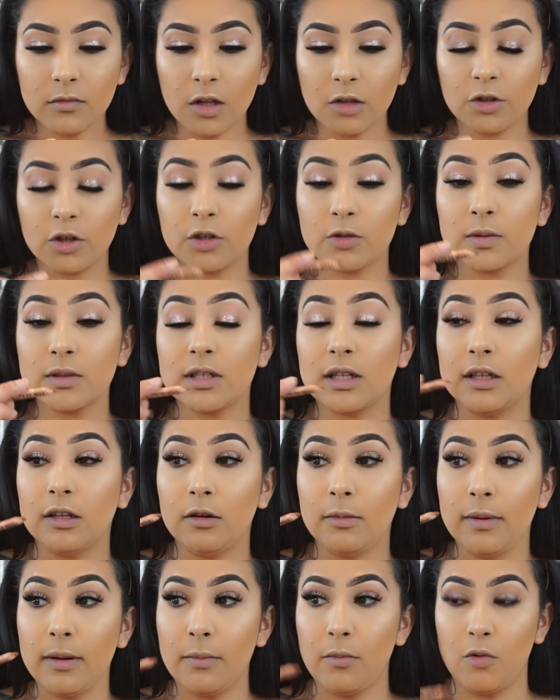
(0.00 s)
So this one's a
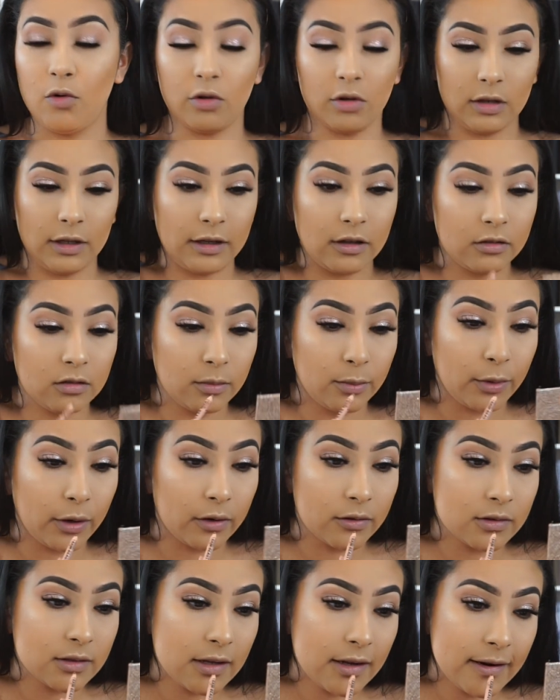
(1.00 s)
little bit more like on the
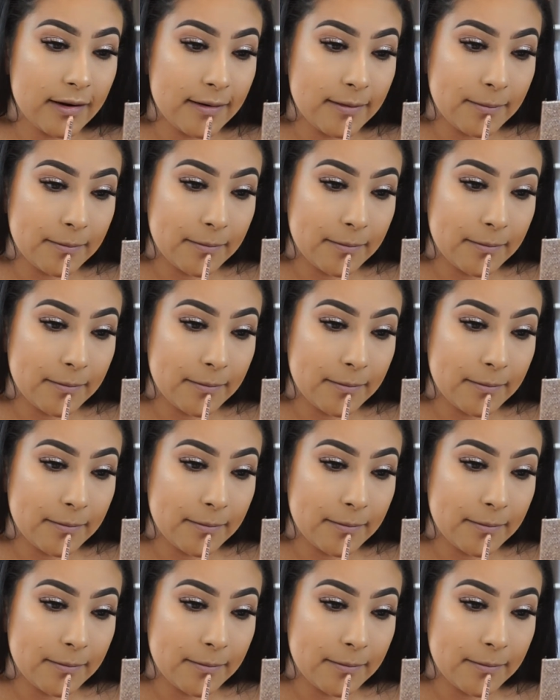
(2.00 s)
brown side.